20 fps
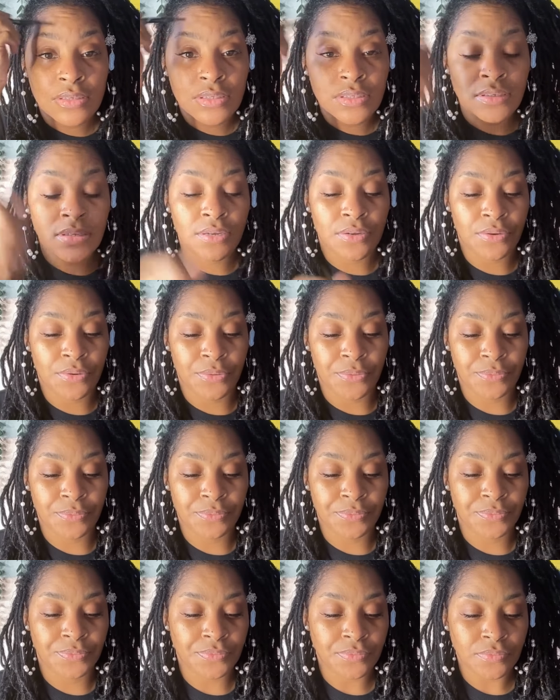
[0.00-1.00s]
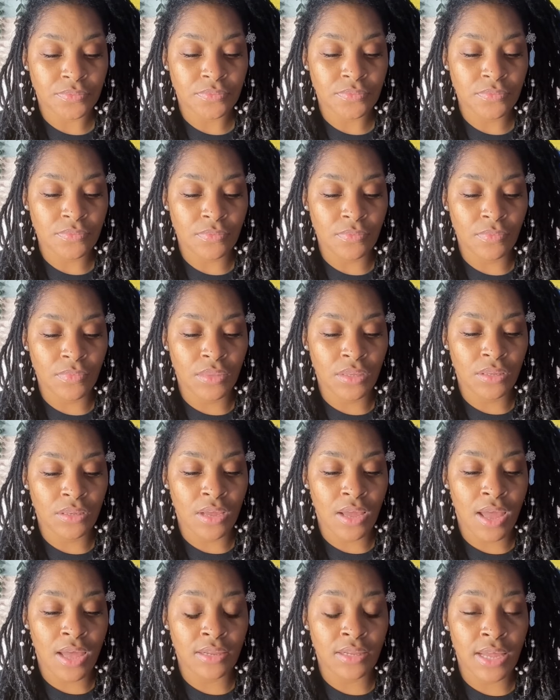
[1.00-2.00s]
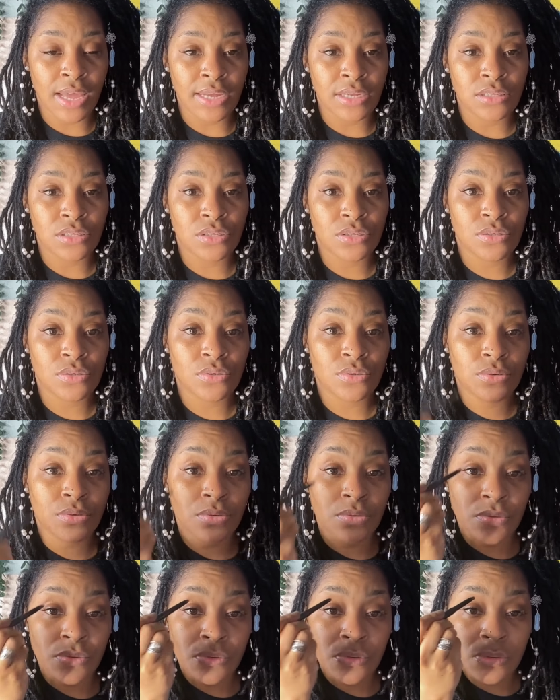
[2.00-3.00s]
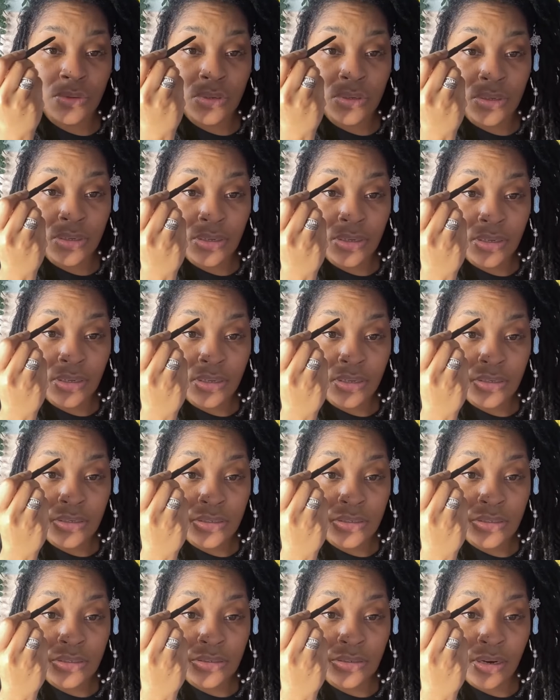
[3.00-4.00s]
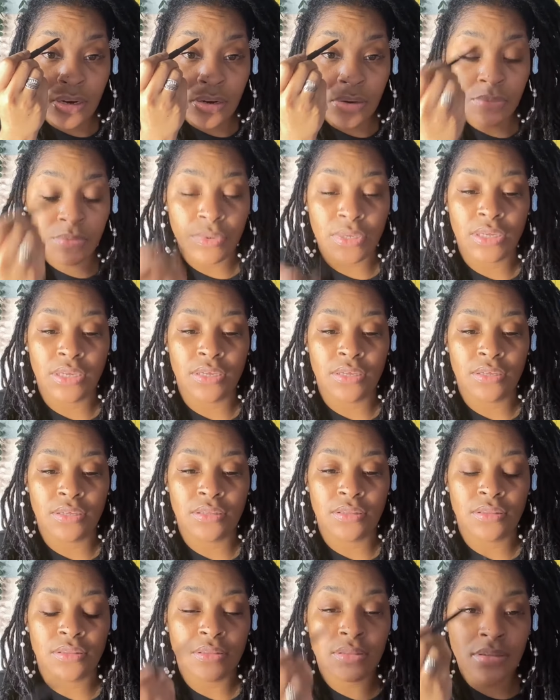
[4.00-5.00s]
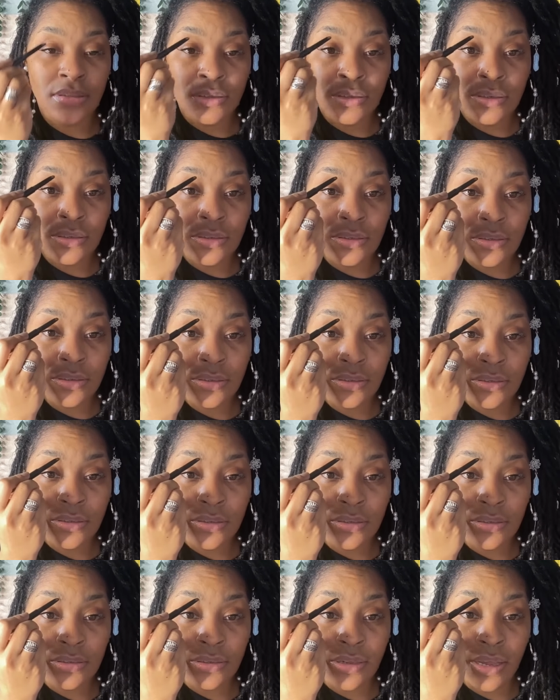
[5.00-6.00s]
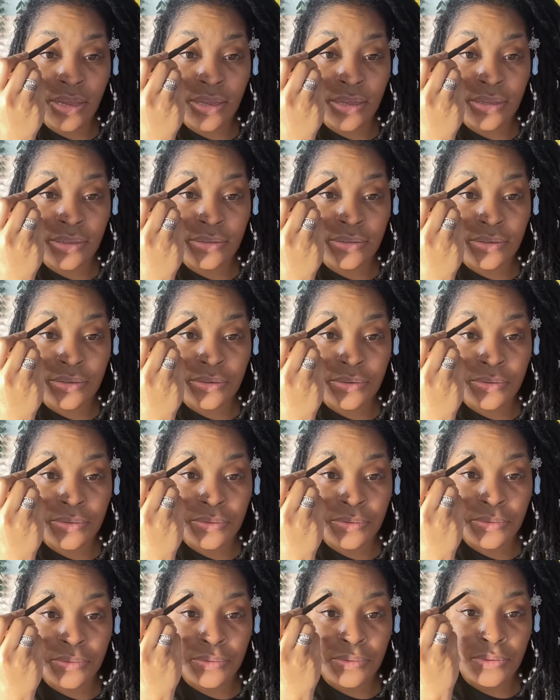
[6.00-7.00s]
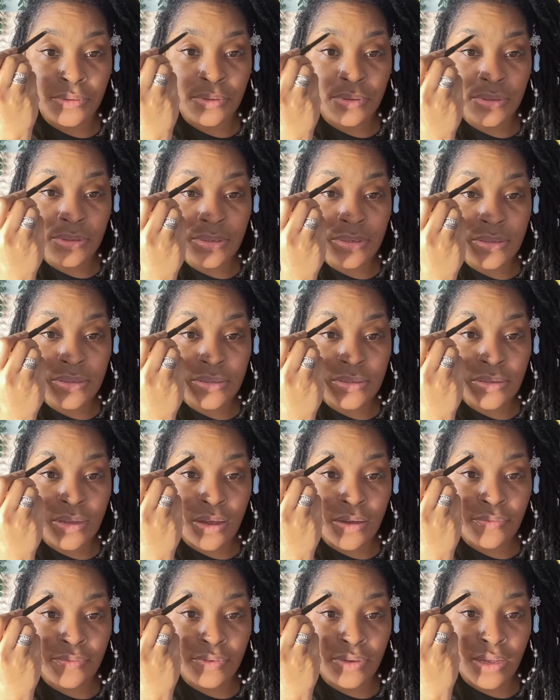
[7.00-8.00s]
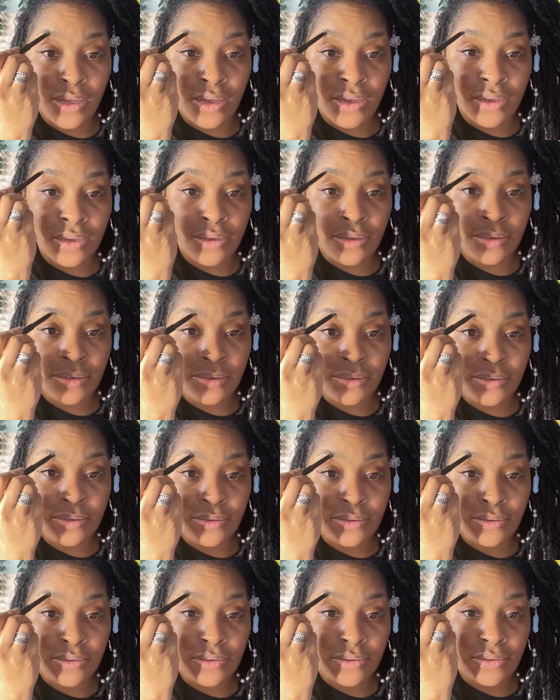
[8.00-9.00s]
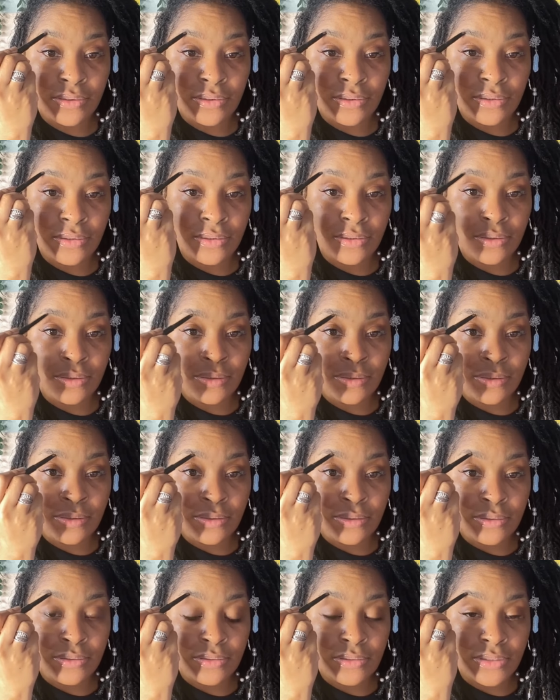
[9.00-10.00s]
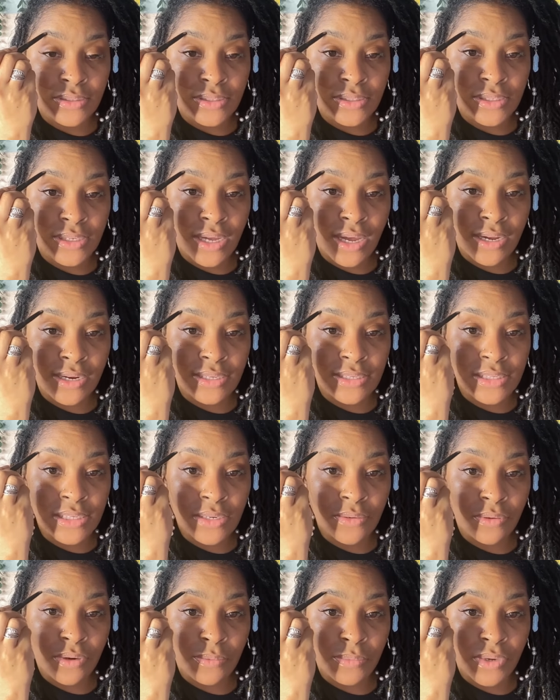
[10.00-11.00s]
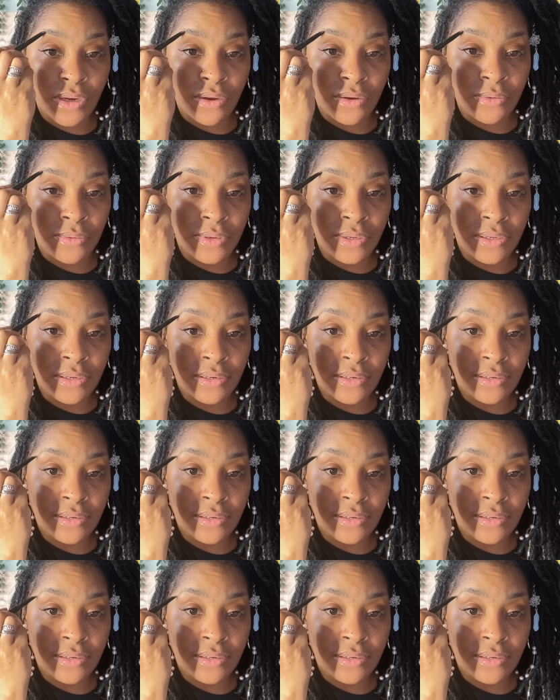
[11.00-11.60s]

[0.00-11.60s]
So I like to start with like a little soft line just to kind of see where I'm going.